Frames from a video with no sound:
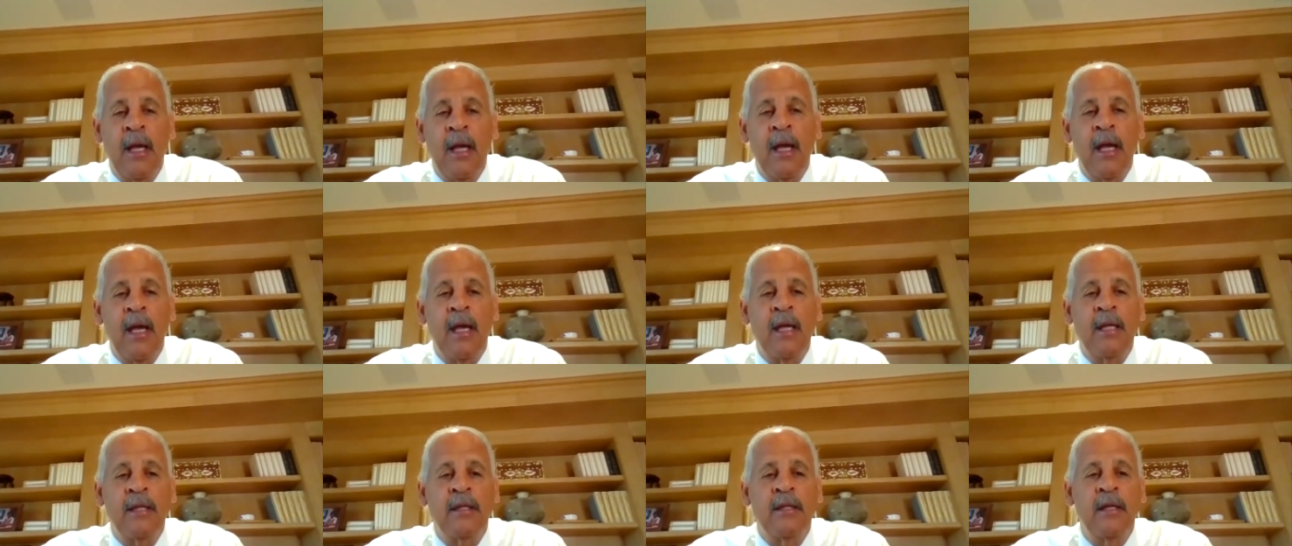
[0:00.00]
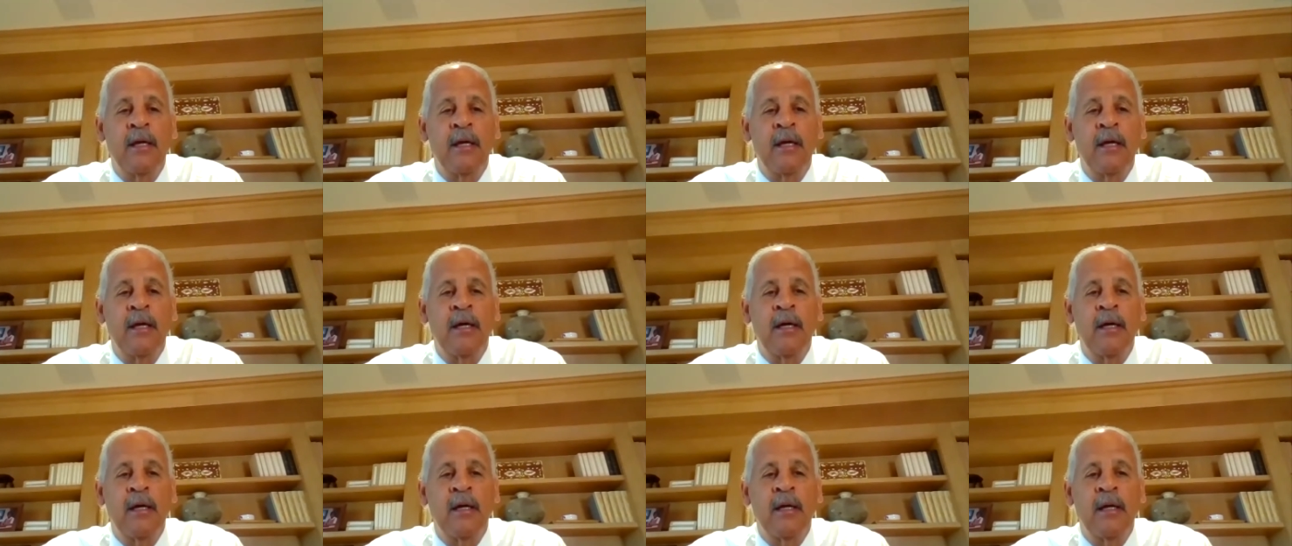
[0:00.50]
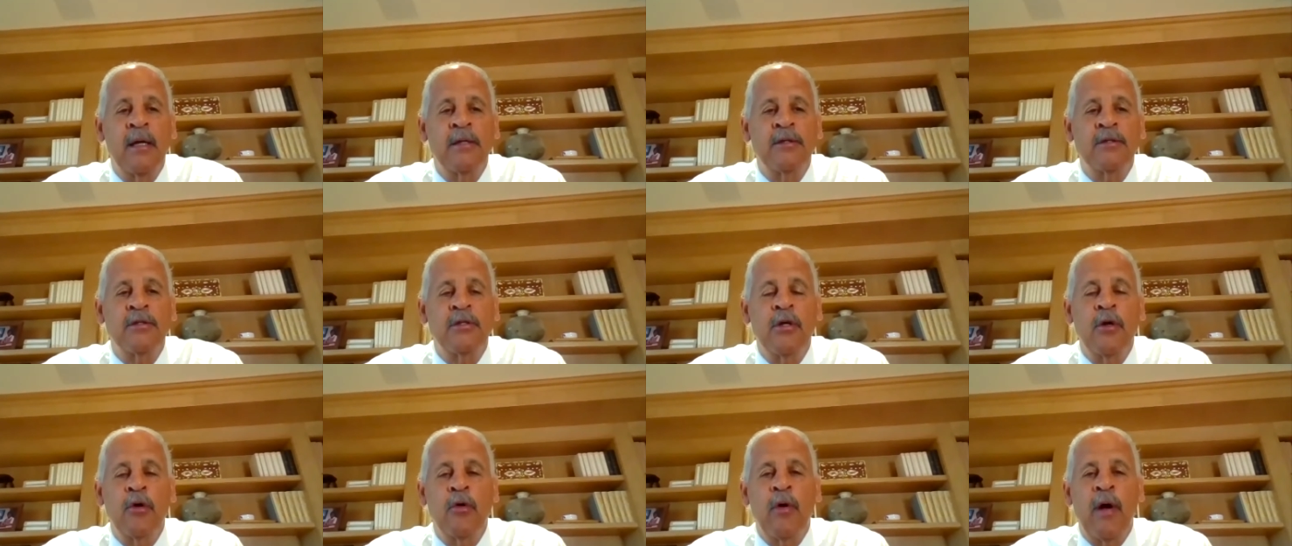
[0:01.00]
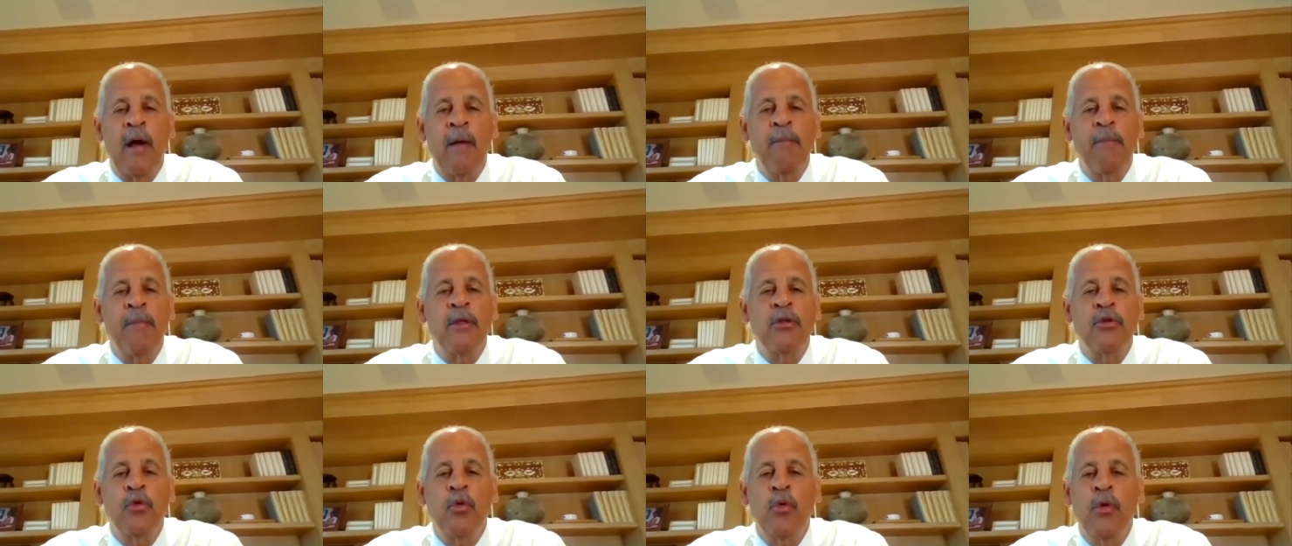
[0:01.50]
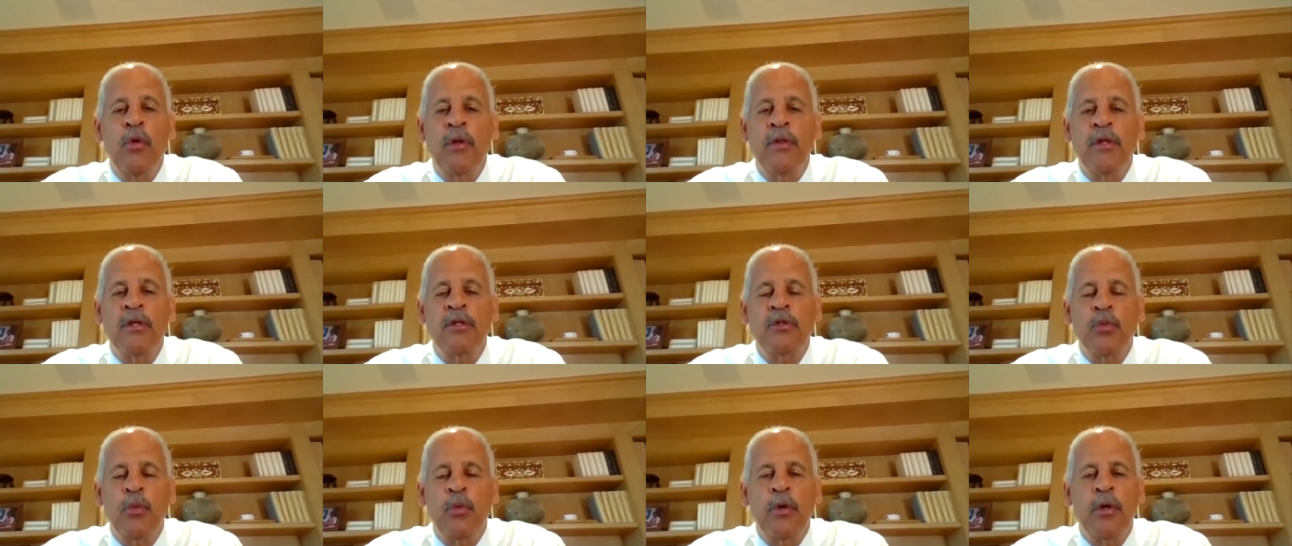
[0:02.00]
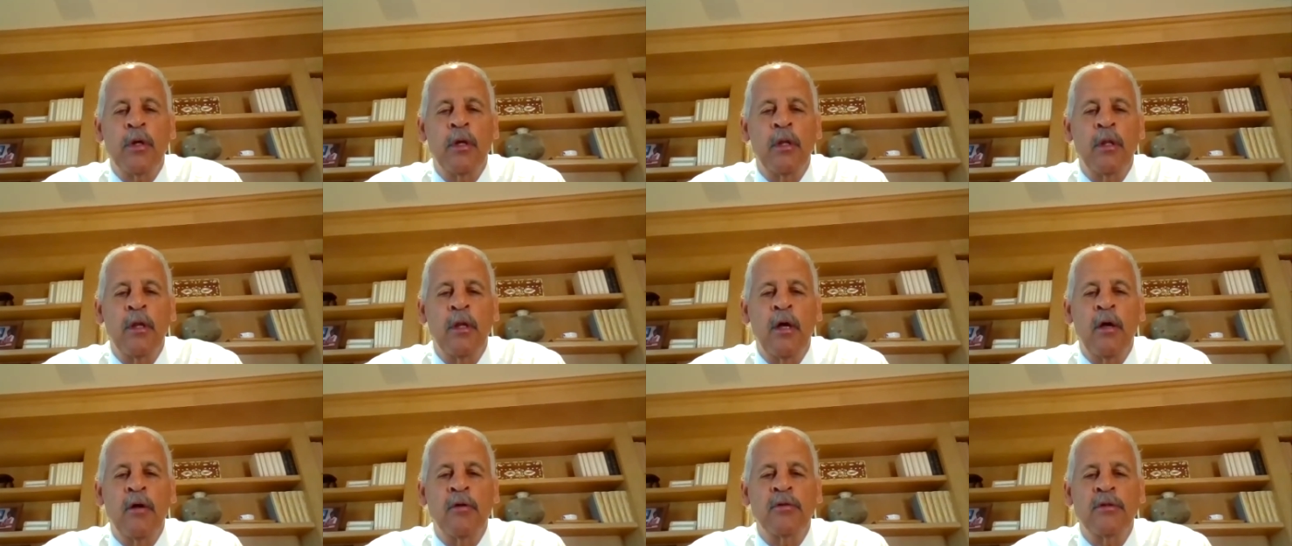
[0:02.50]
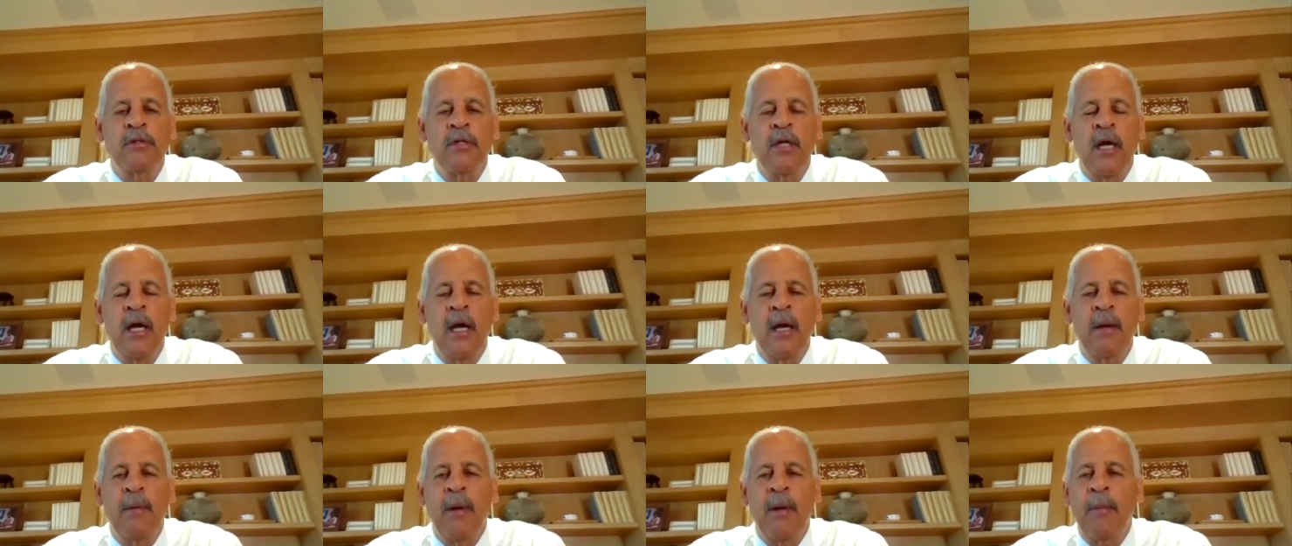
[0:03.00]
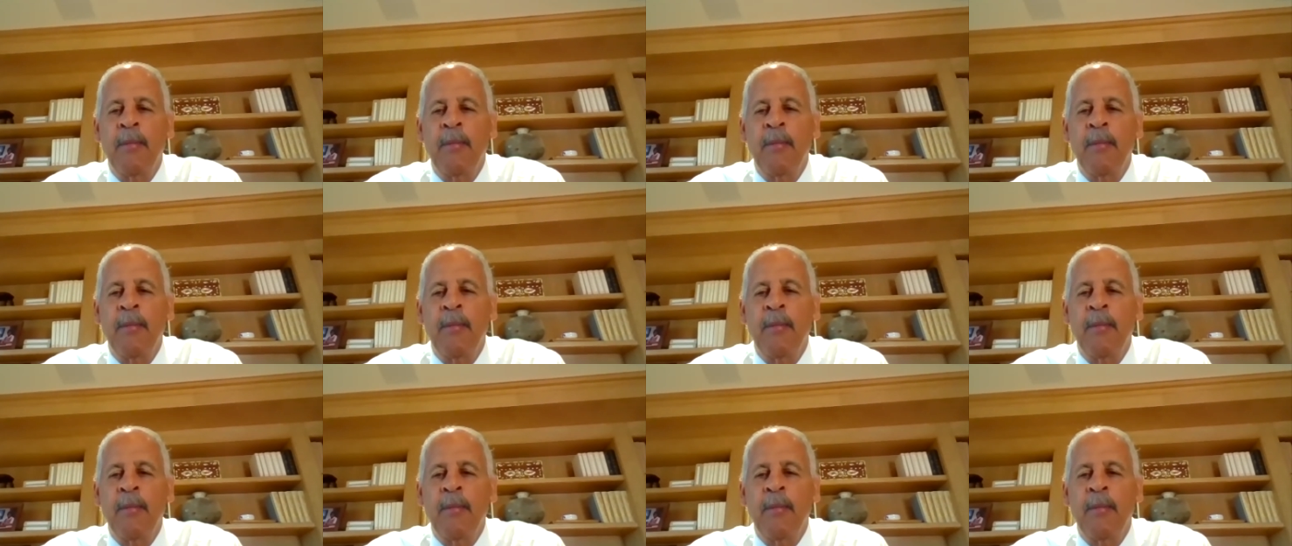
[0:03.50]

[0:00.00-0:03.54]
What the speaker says: And so I've been doing this work a long time.